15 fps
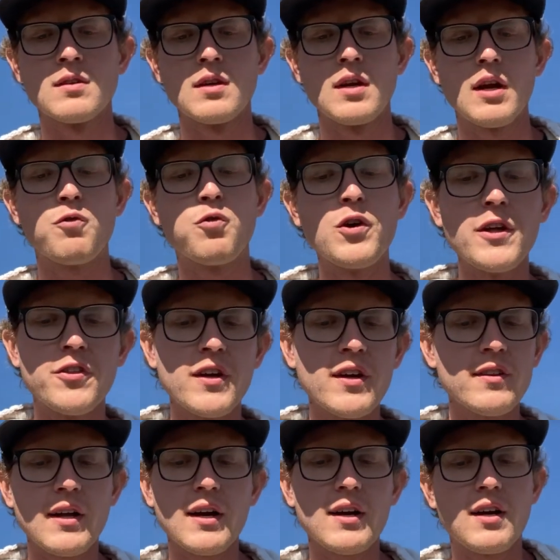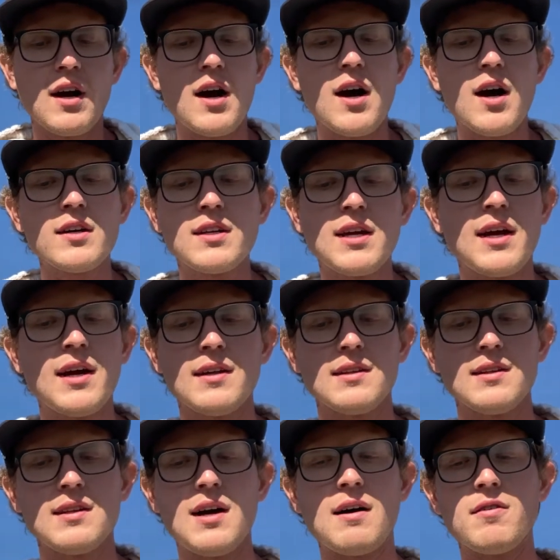If we think that God can't
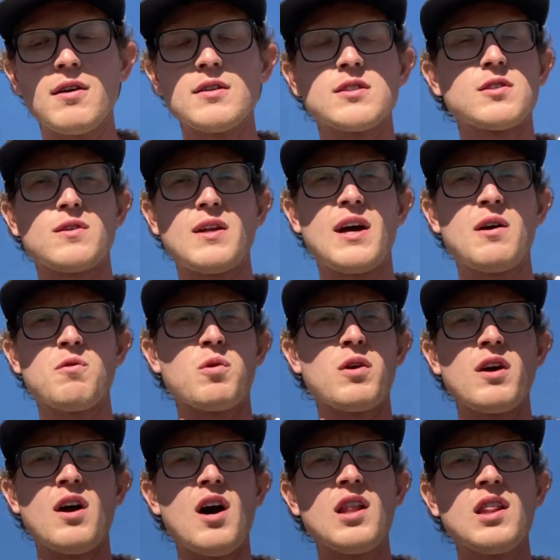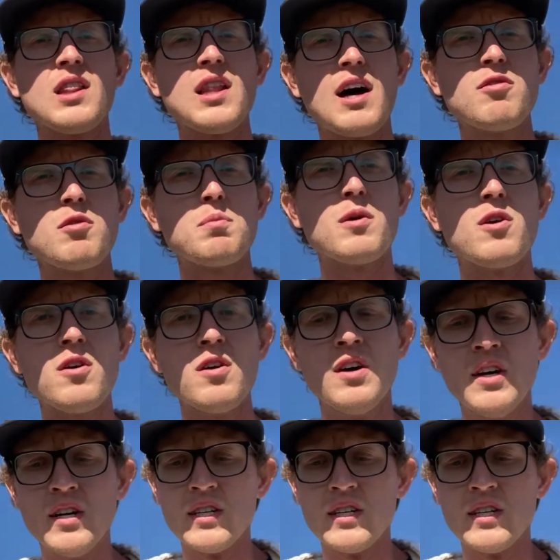love us or that we're unlovable